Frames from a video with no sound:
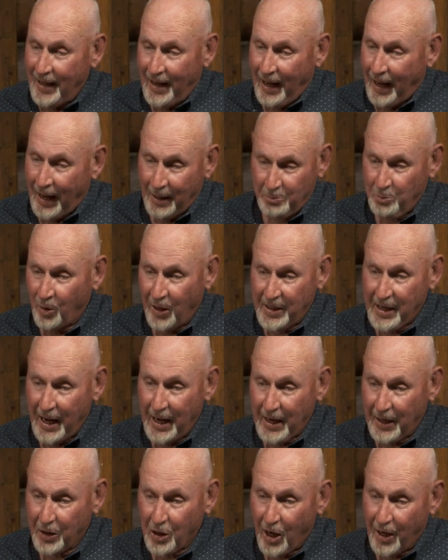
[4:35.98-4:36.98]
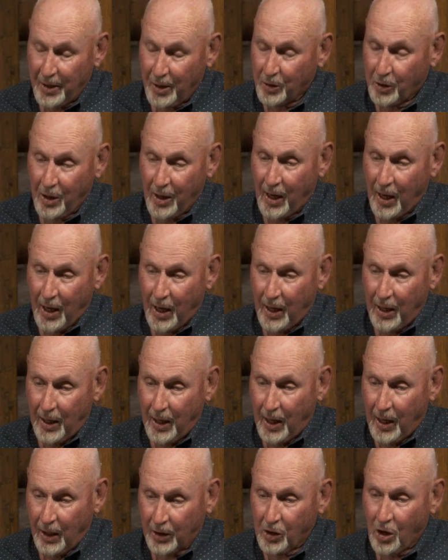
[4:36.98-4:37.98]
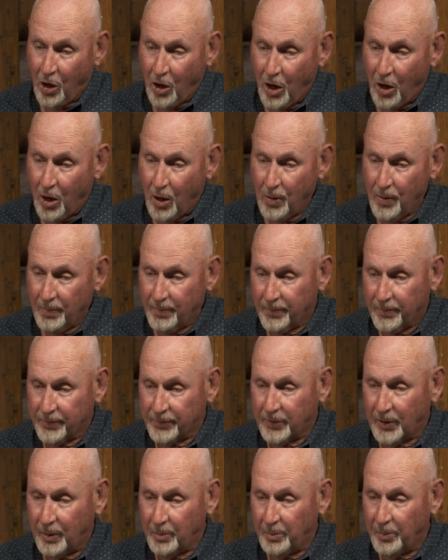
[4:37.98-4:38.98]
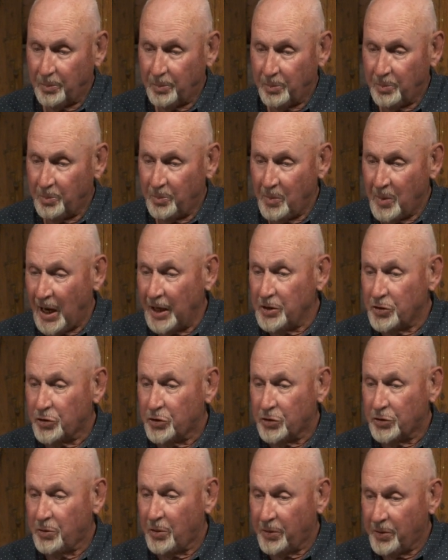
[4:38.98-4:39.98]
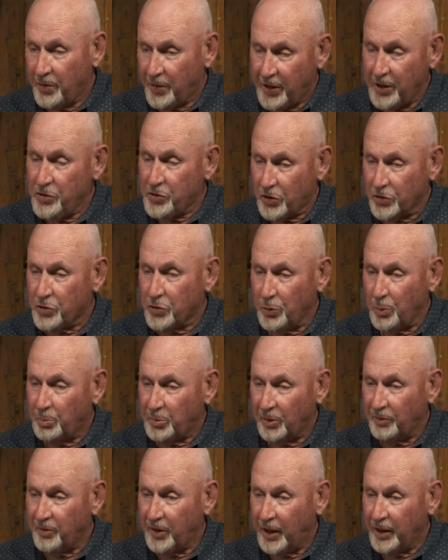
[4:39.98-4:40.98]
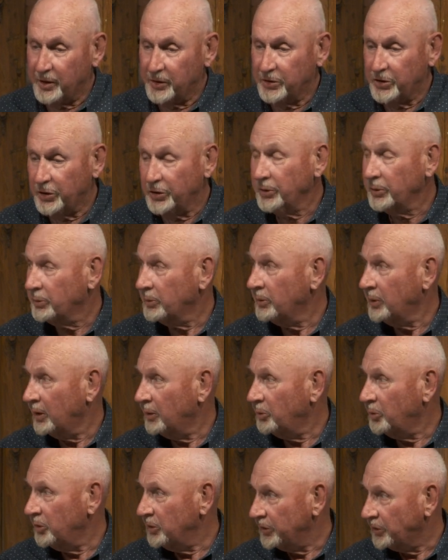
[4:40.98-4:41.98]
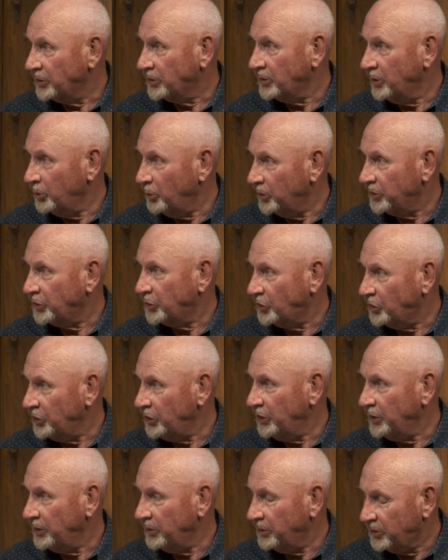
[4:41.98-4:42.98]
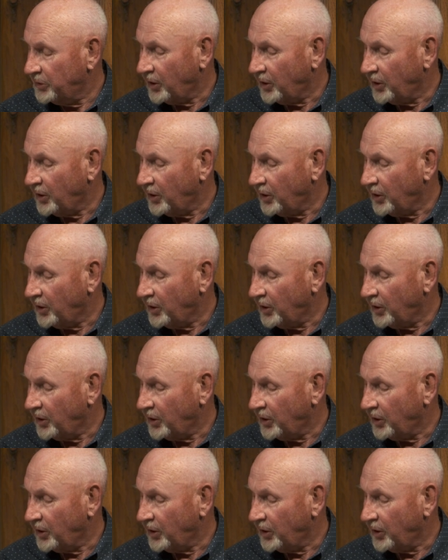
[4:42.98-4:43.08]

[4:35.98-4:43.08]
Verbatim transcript: Uh, one day I got a, uh, a call from my thesis supervisor, who was Lewis G.